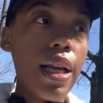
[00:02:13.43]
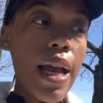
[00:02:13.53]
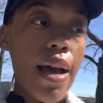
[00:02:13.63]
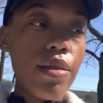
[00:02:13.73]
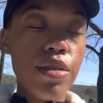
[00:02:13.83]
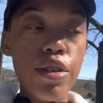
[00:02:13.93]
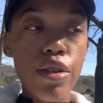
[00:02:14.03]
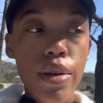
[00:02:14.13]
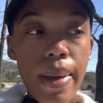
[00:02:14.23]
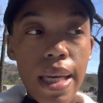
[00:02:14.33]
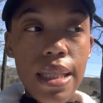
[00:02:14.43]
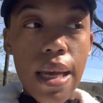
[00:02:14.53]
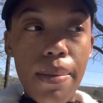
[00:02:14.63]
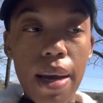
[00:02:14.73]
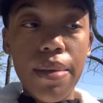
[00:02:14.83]
in the house, you going back in
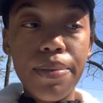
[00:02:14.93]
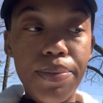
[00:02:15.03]
timeout.